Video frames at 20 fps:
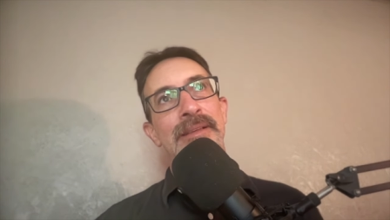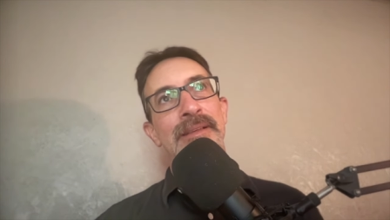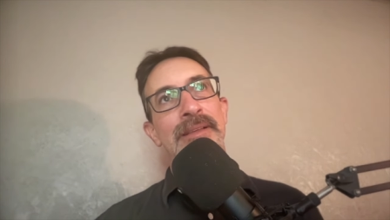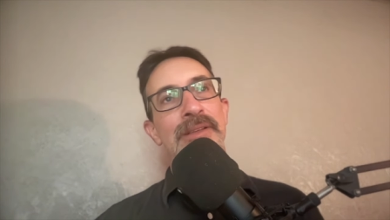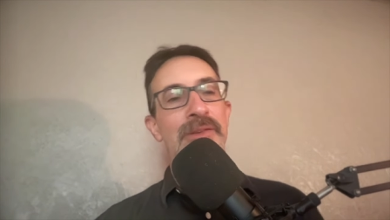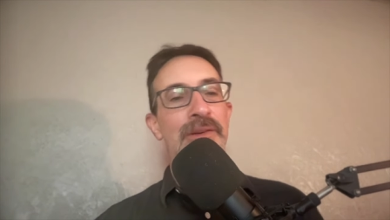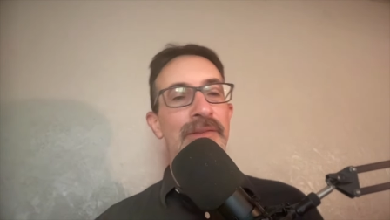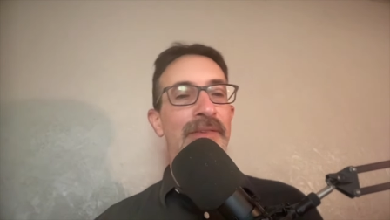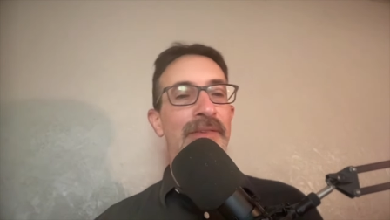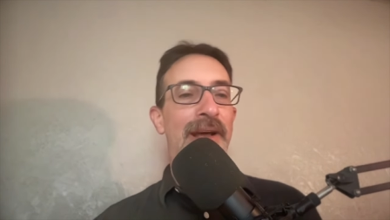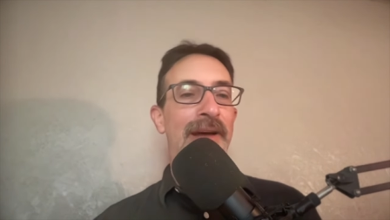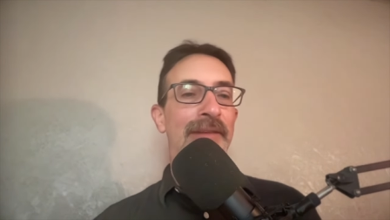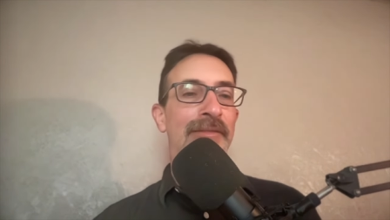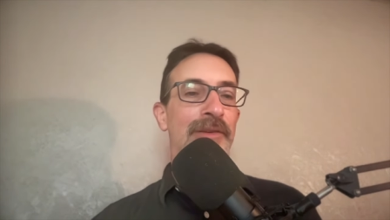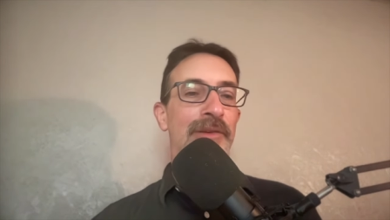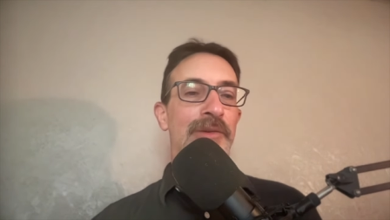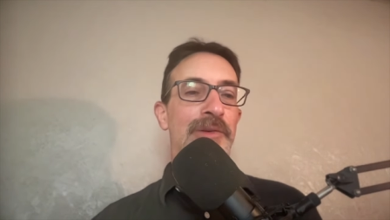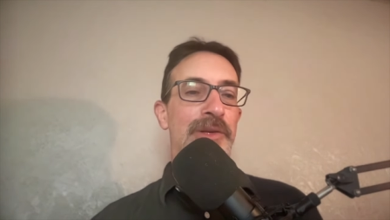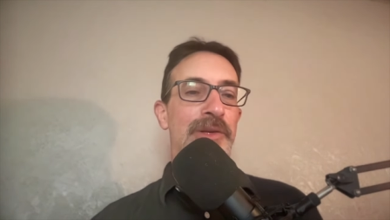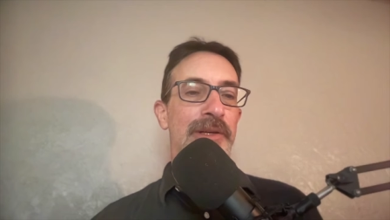sort of the
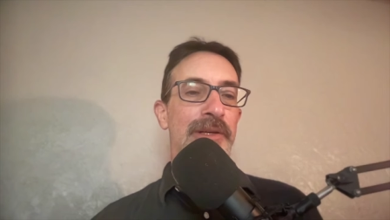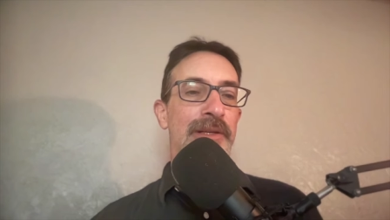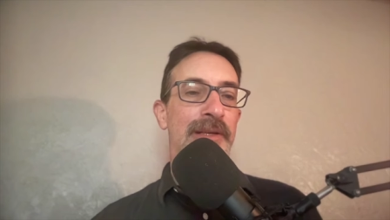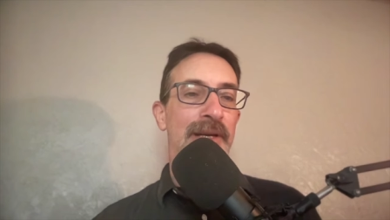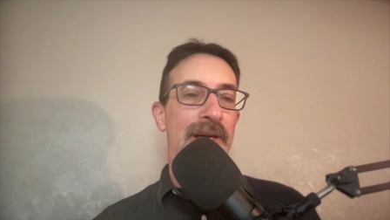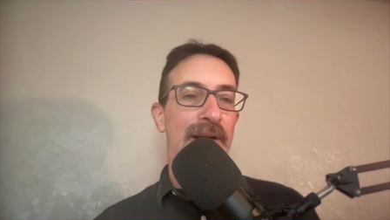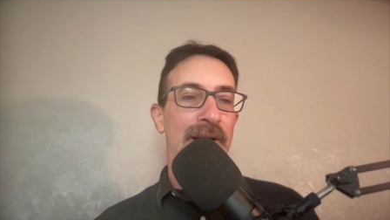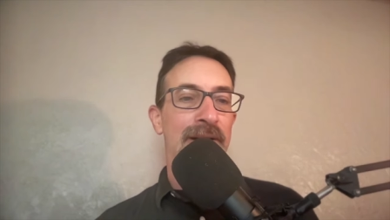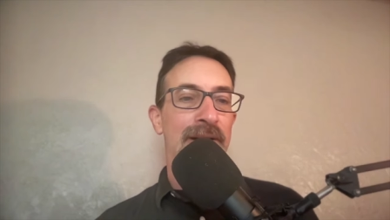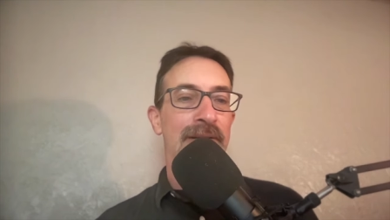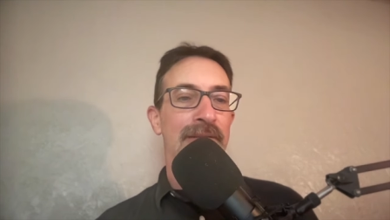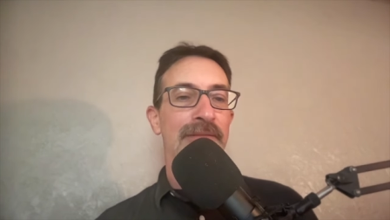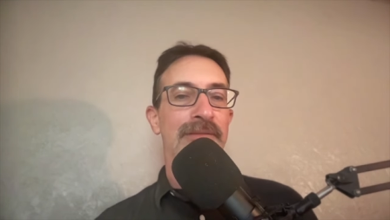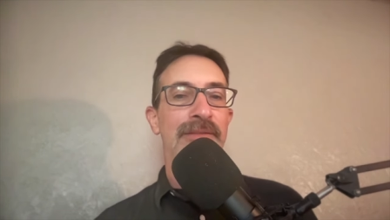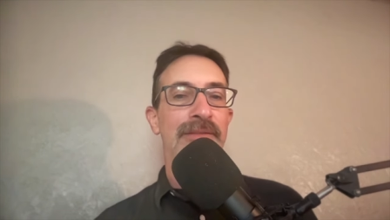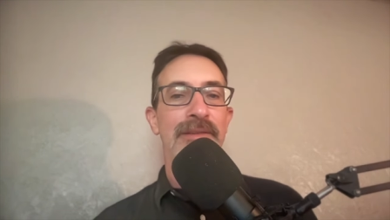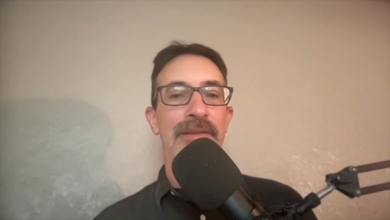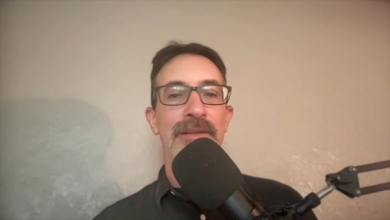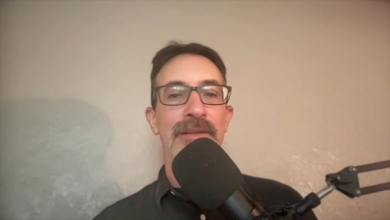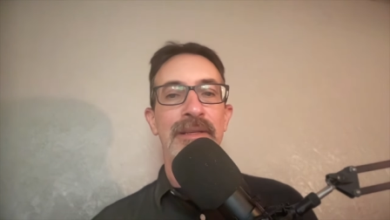evolution
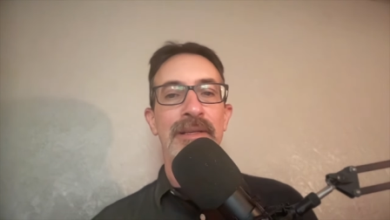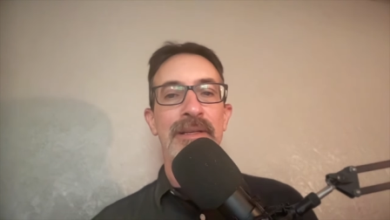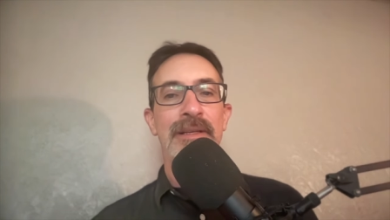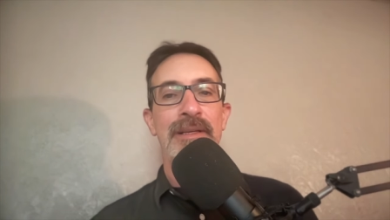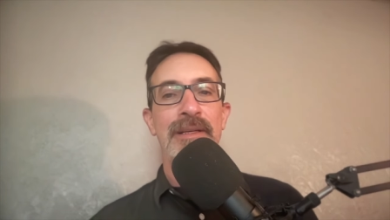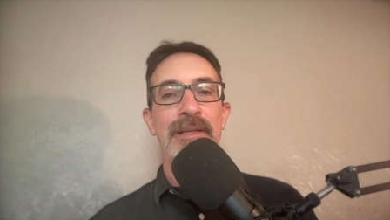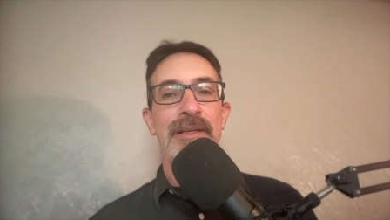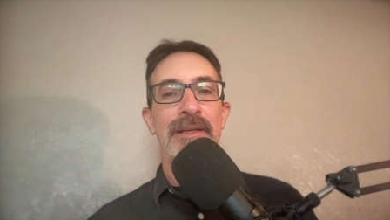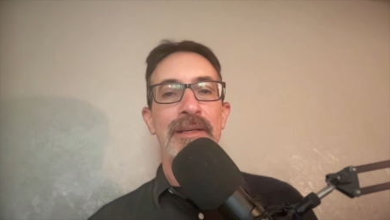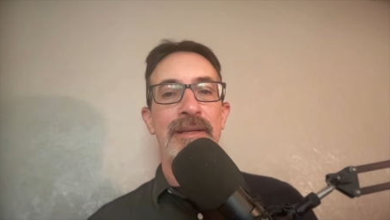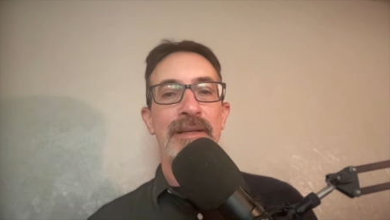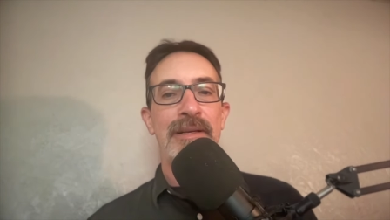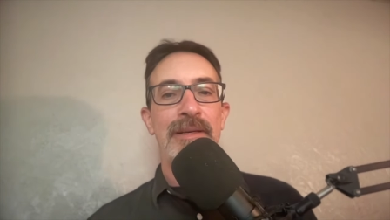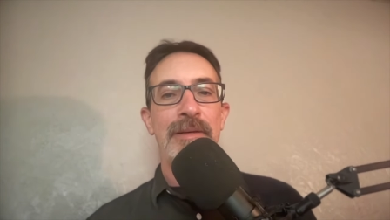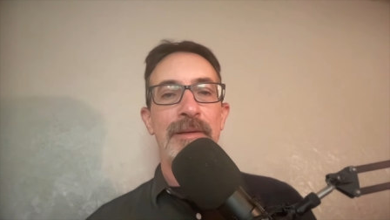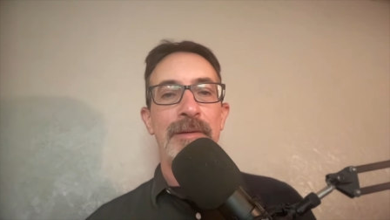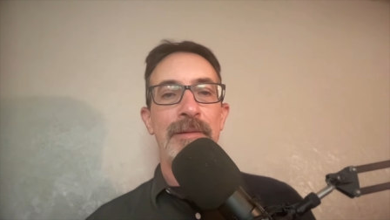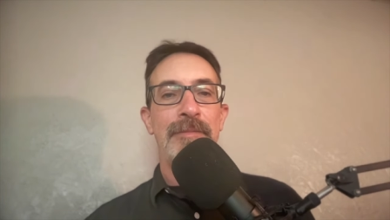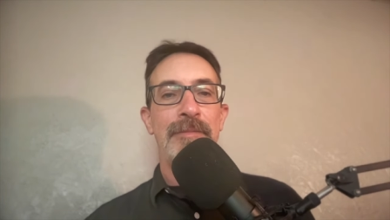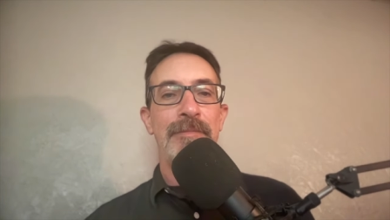of
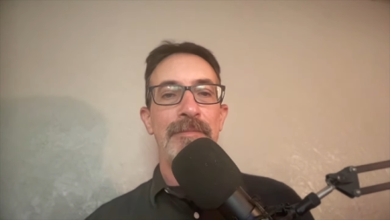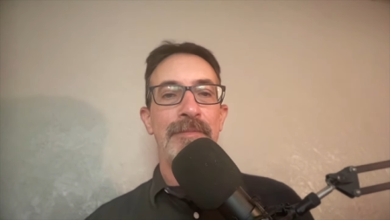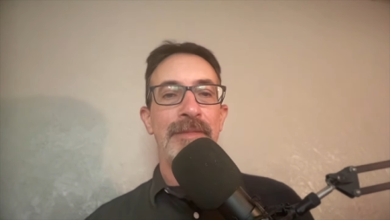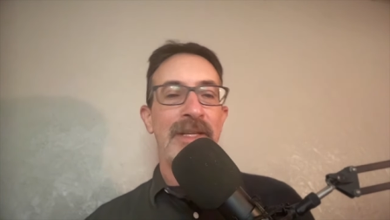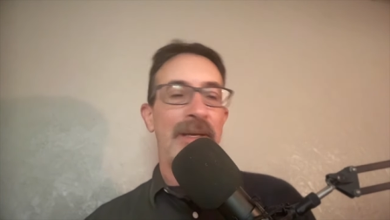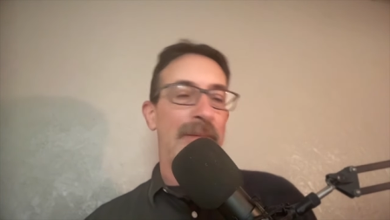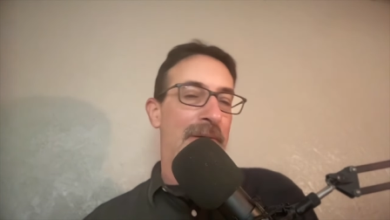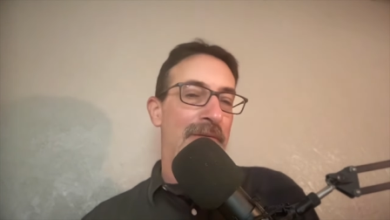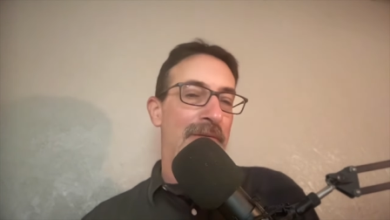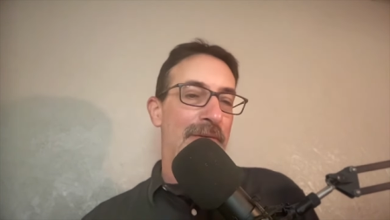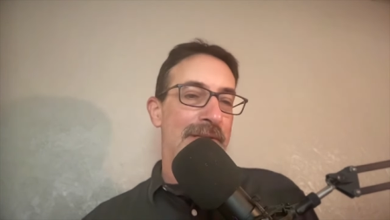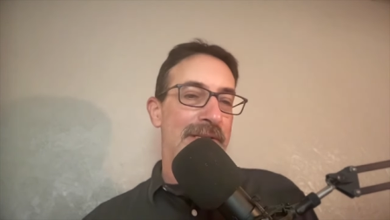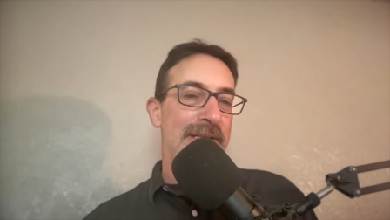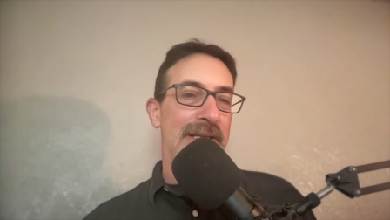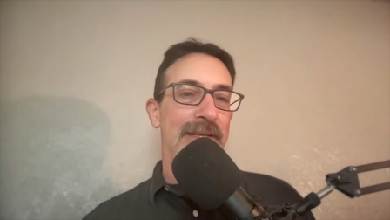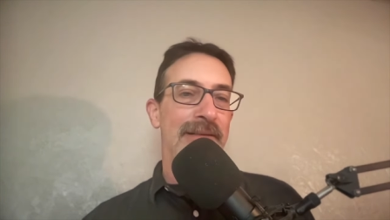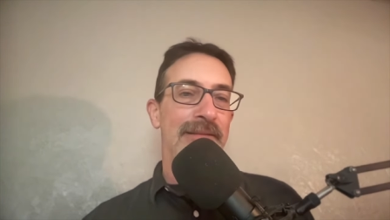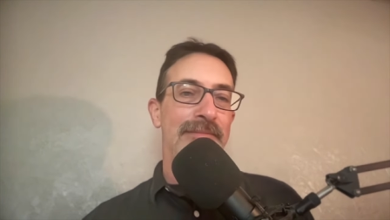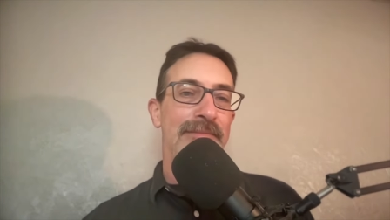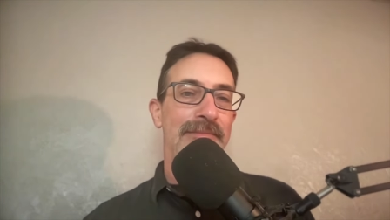W3C?